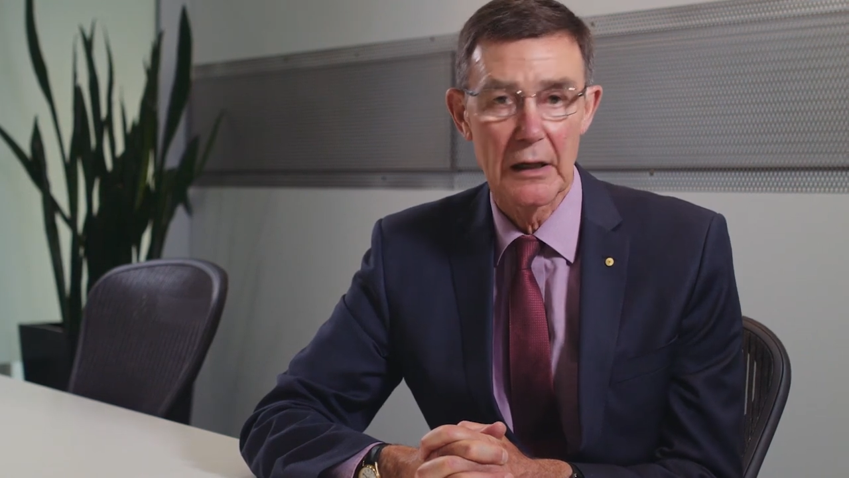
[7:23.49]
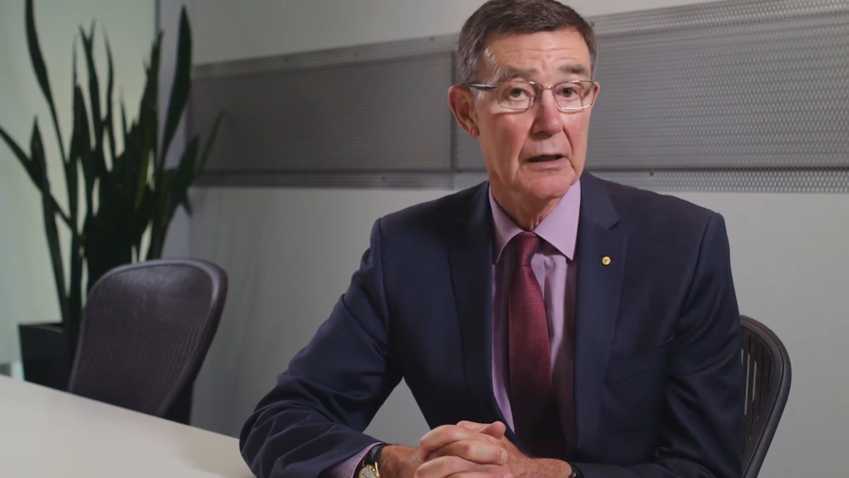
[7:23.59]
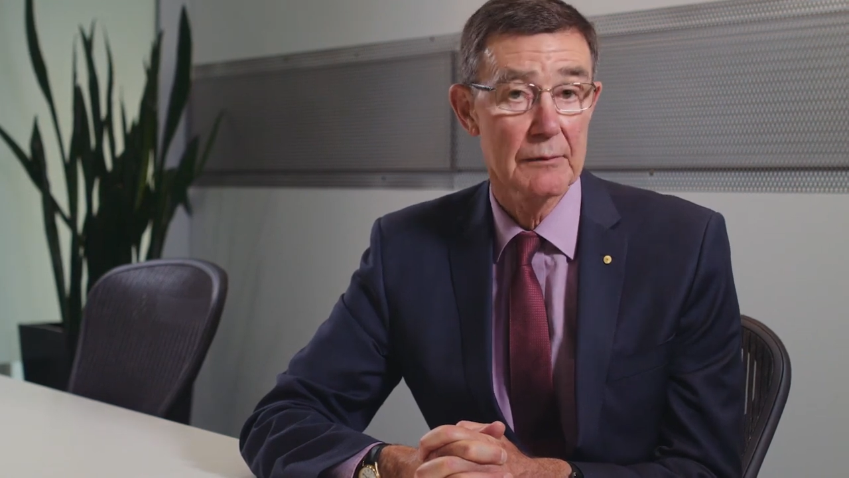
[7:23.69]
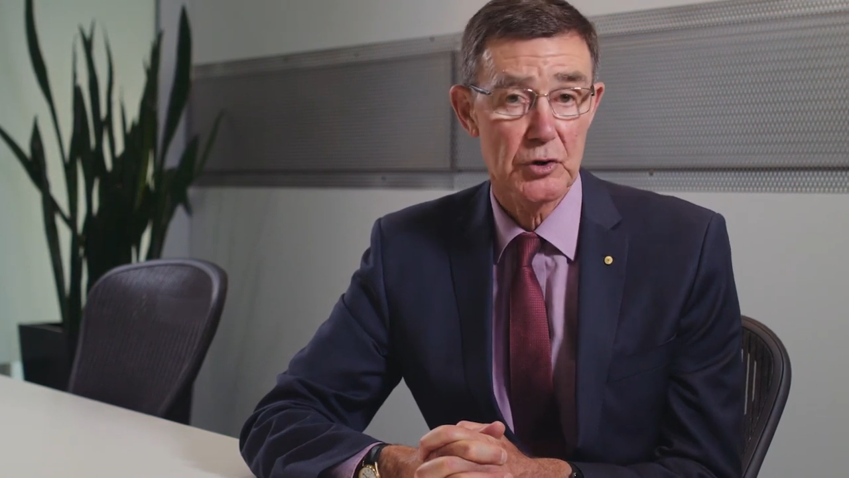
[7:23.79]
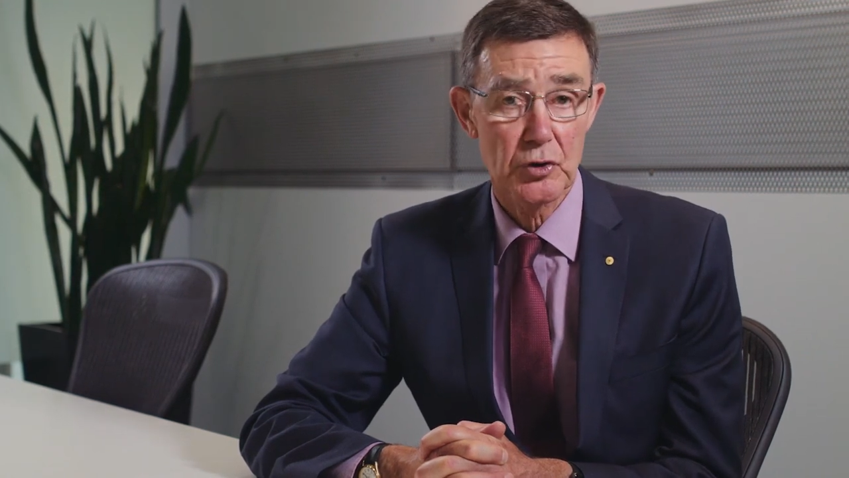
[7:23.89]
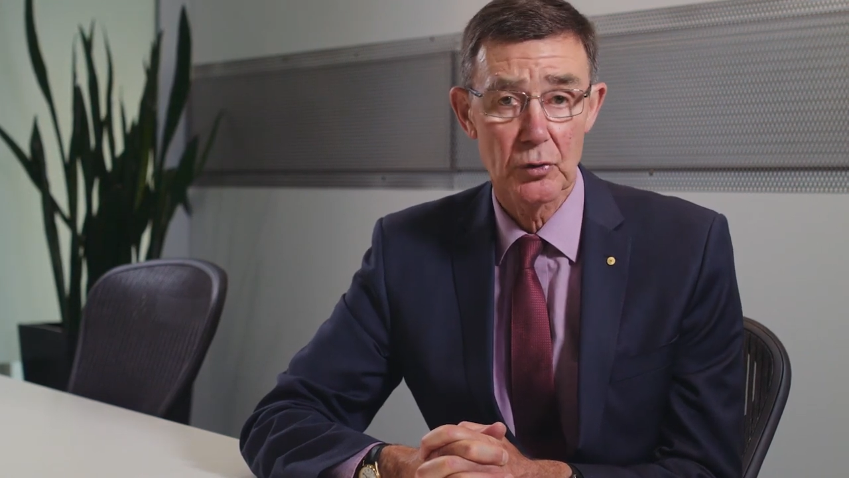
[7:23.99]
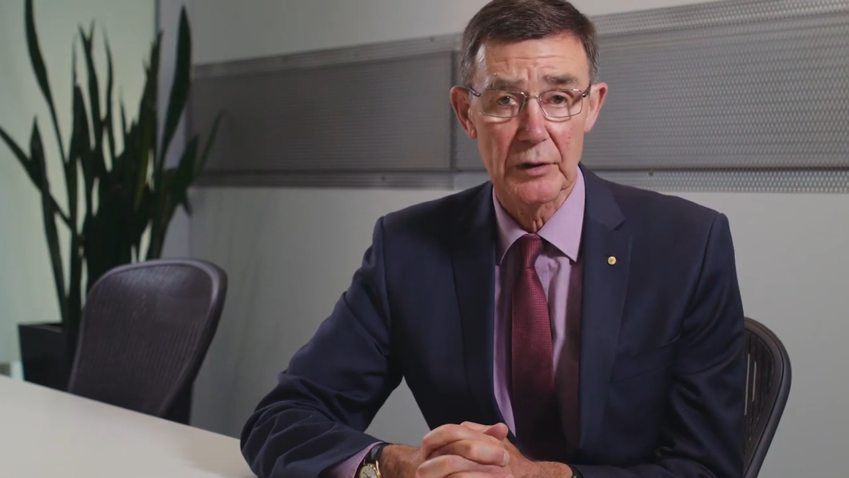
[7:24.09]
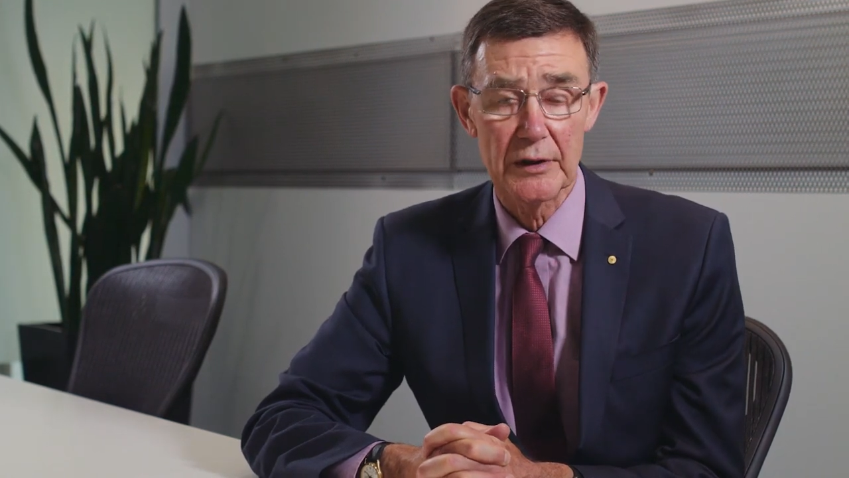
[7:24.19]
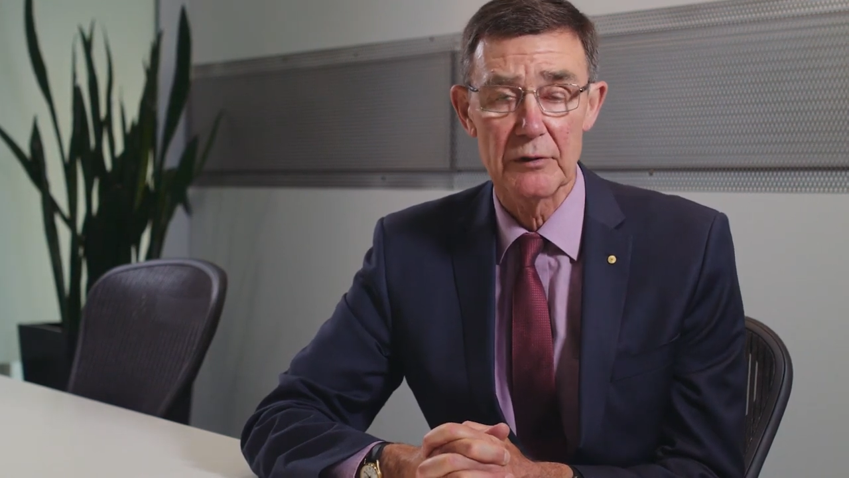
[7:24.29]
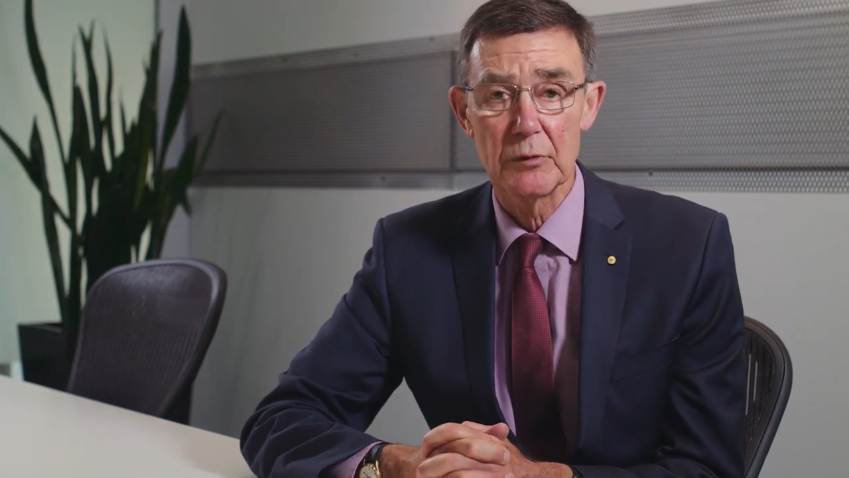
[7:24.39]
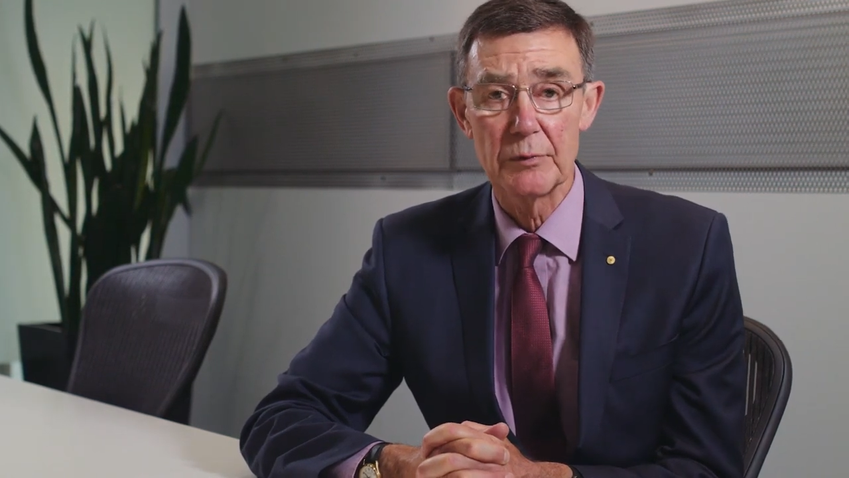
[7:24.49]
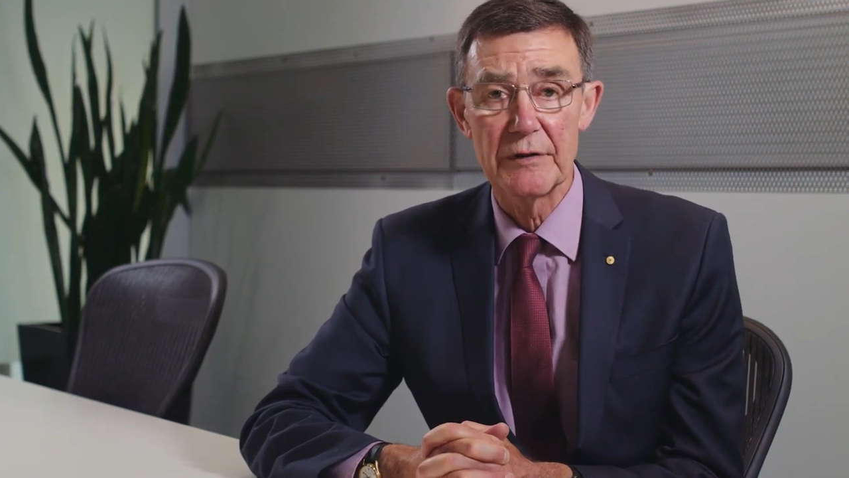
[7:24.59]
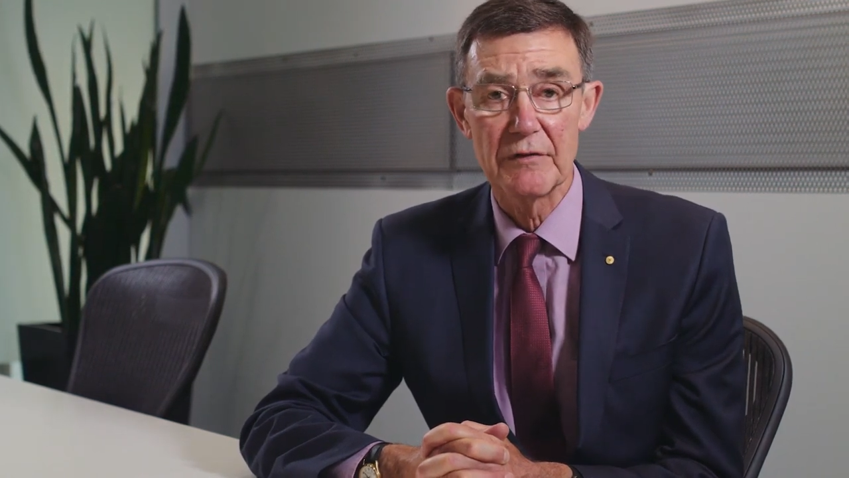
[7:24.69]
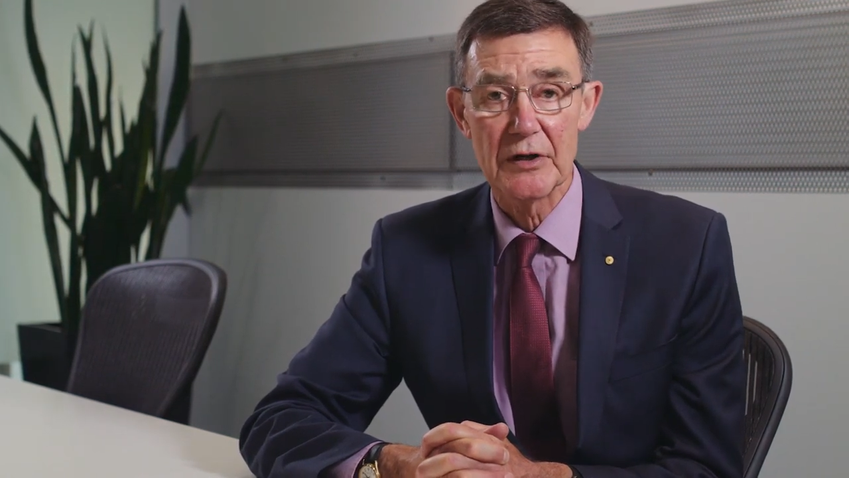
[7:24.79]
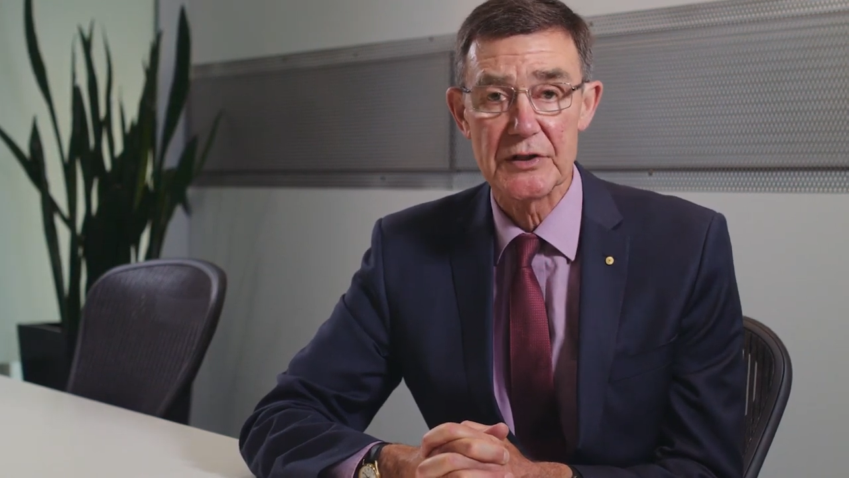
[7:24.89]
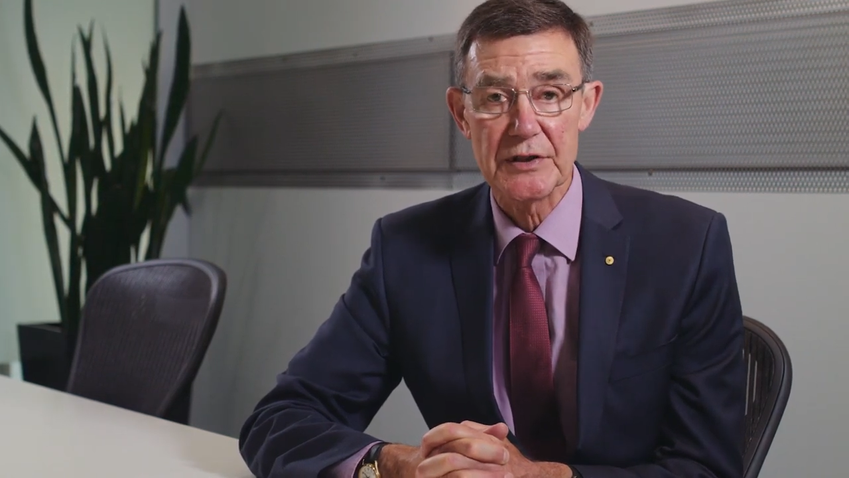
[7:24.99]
I'm sure it will be very